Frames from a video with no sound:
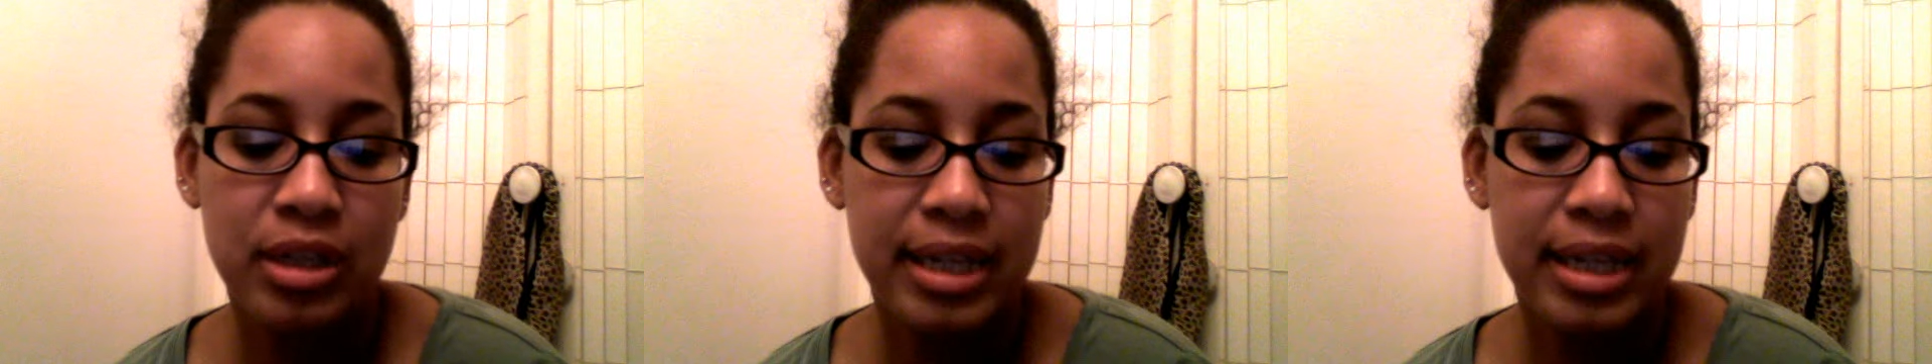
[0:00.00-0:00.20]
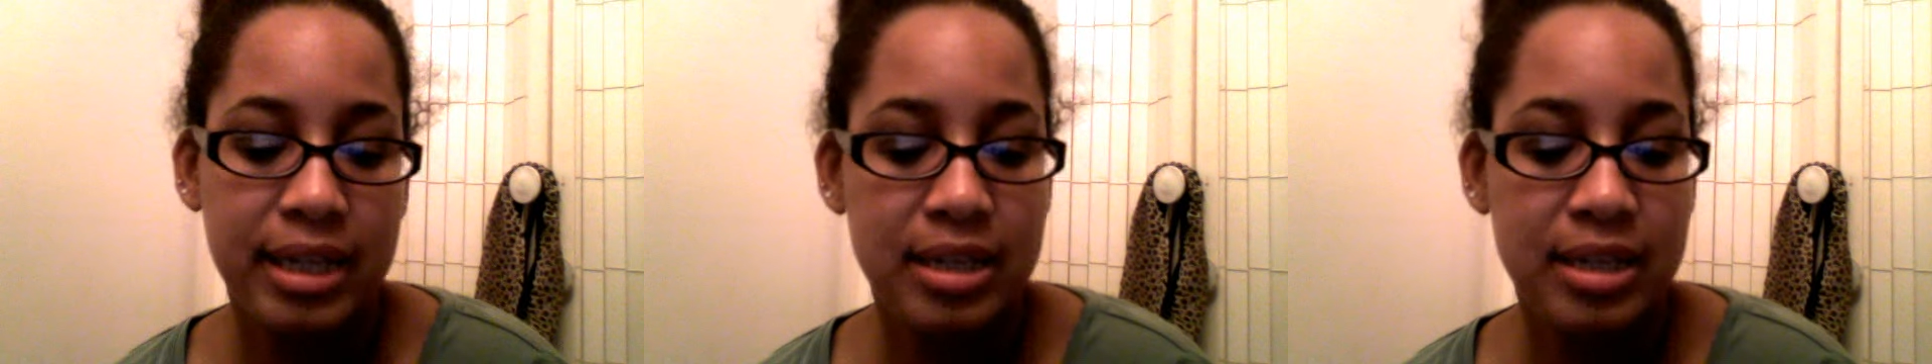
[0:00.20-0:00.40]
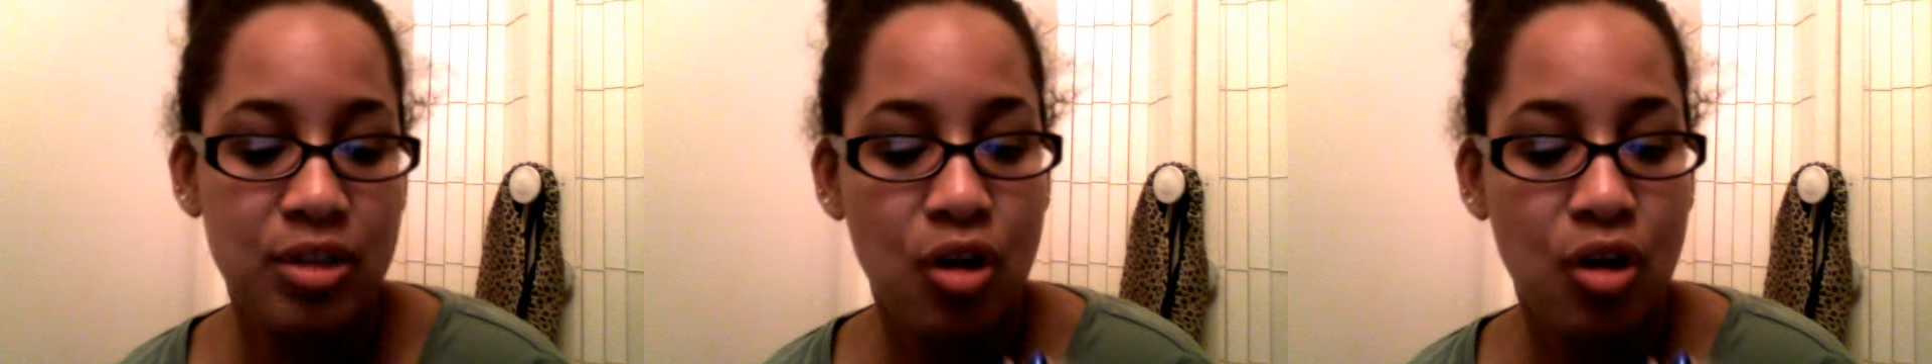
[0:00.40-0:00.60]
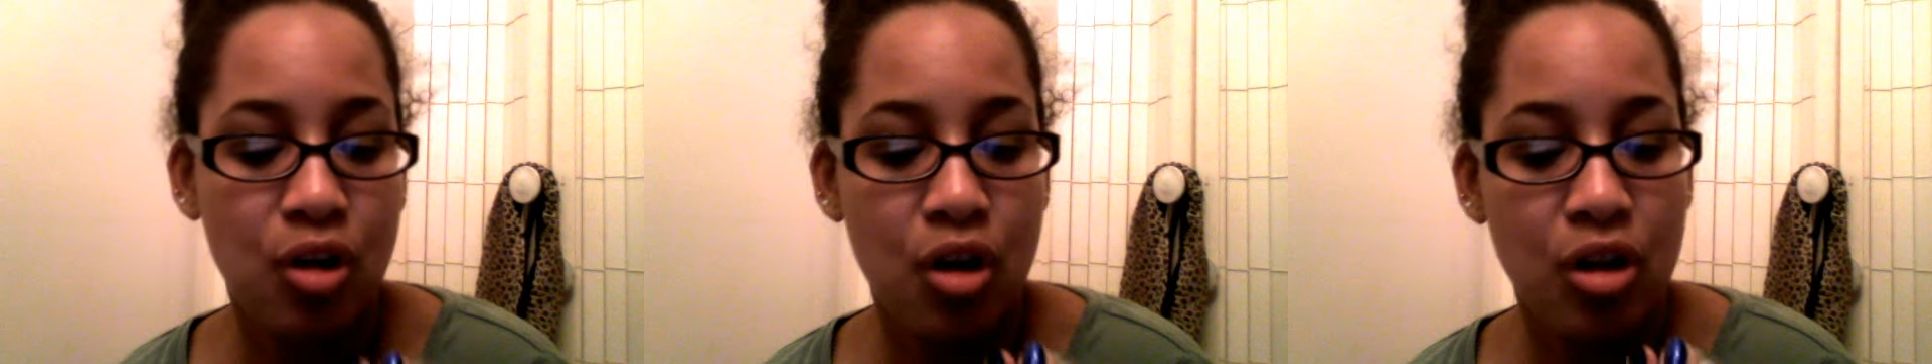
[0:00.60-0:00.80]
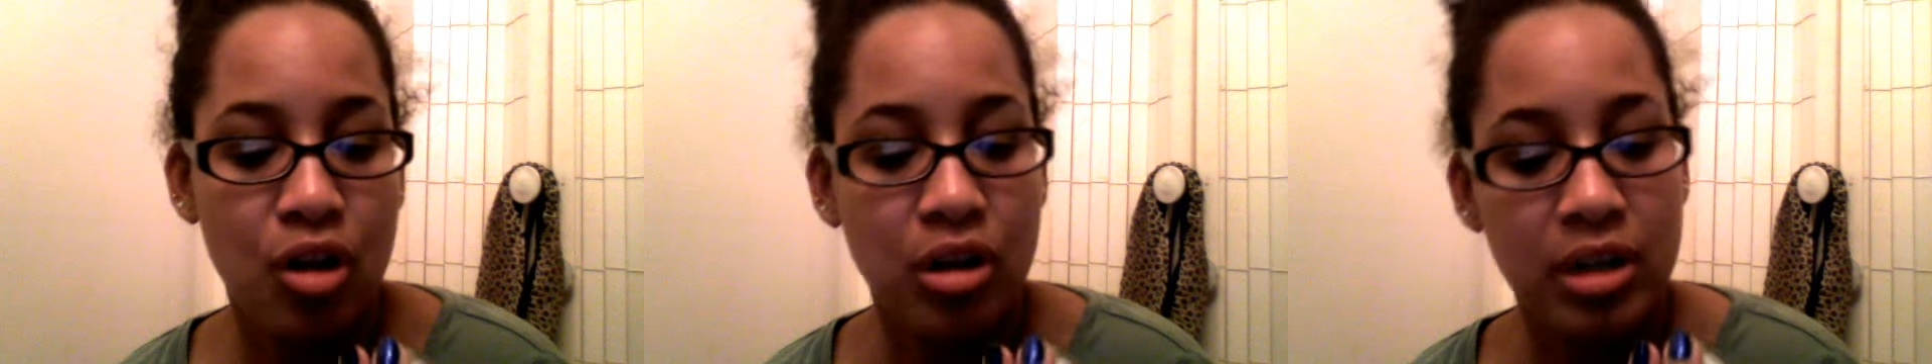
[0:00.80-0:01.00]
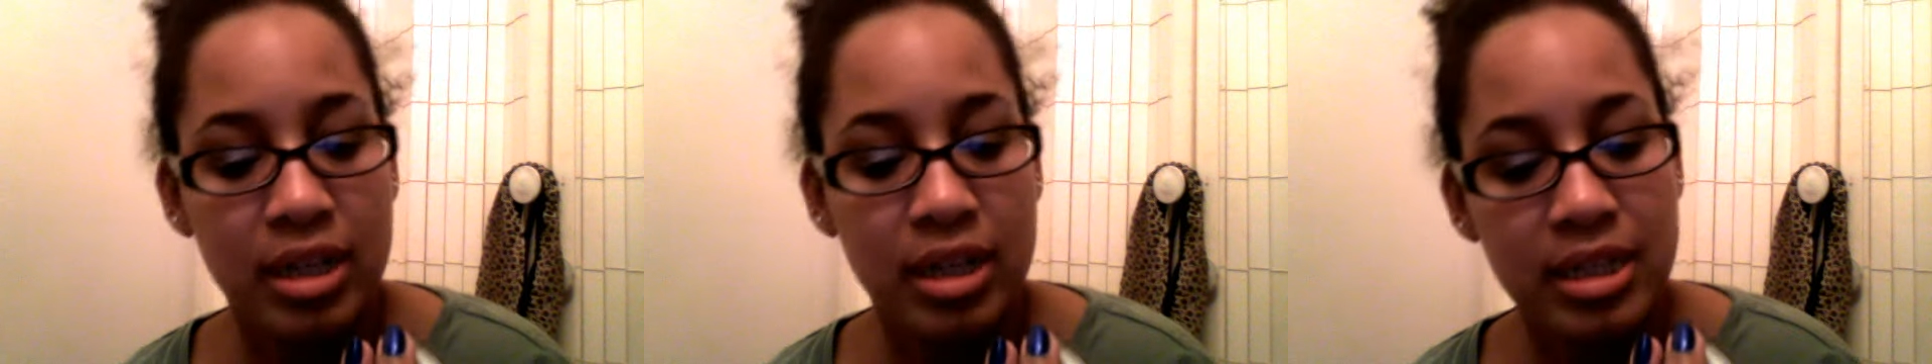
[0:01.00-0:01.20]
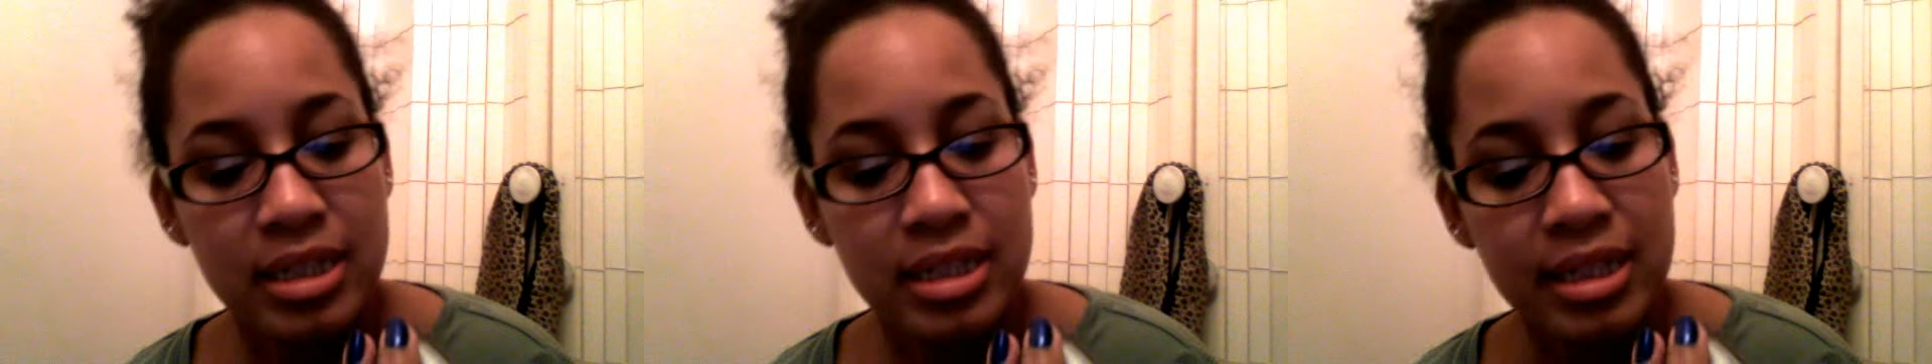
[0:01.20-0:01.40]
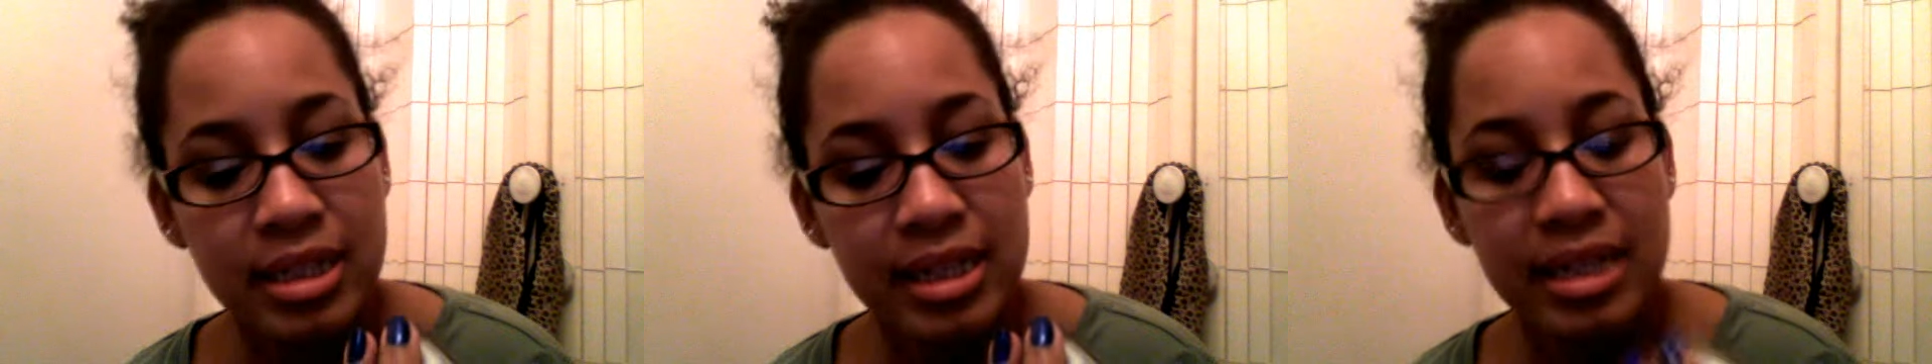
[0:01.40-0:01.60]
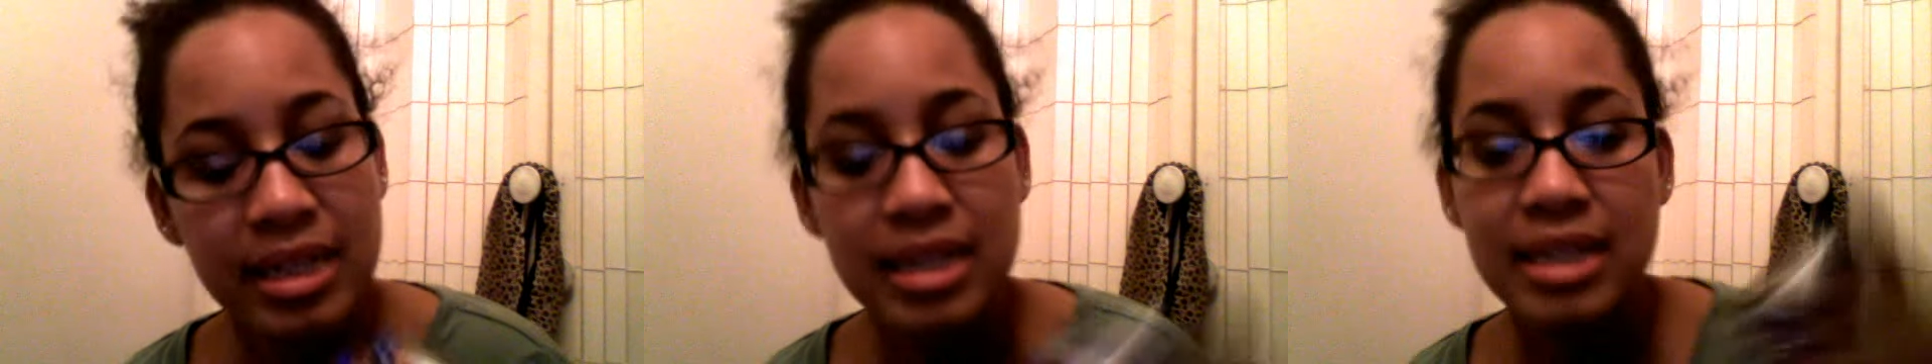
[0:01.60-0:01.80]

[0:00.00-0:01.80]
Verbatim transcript: It's called Sea